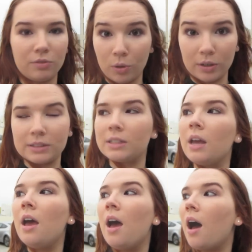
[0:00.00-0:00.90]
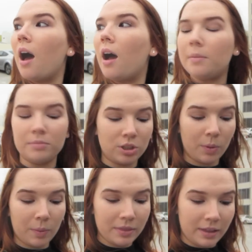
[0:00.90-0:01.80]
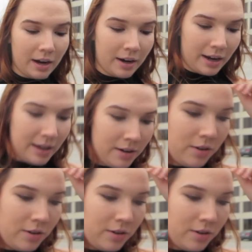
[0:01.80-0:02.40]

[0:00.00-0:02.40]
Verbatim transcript: of course. Um, so we went there and